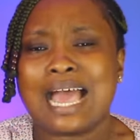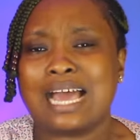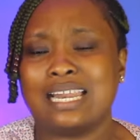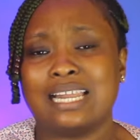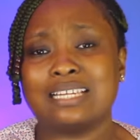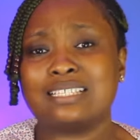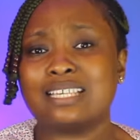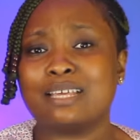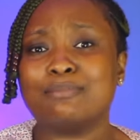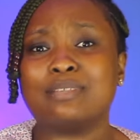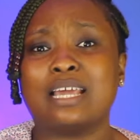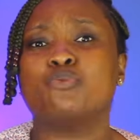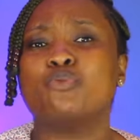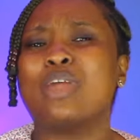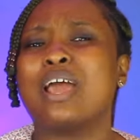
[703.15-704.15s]
And at the same
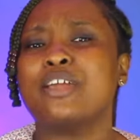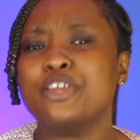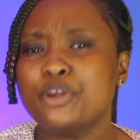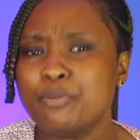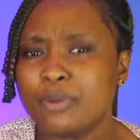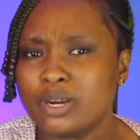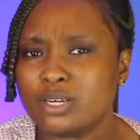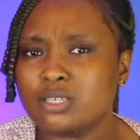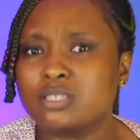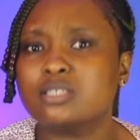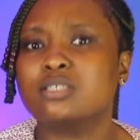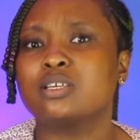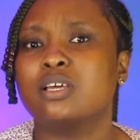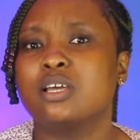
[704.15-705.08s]
time, we are humans.